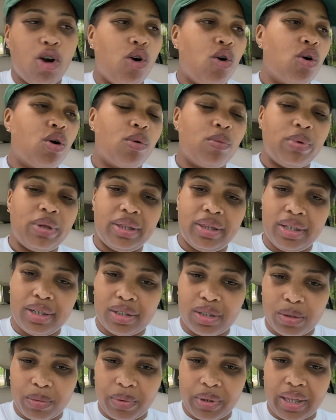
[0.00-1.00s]
or we
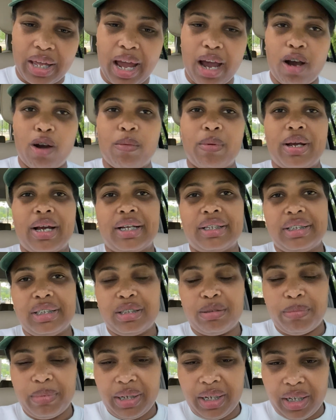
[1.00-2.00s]
this or we that or we got
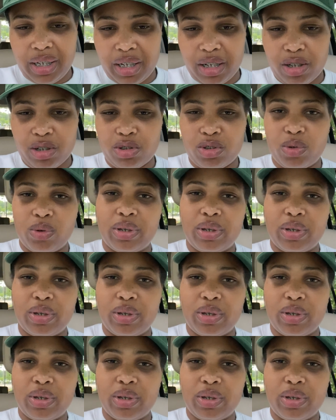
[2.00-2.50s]
this many years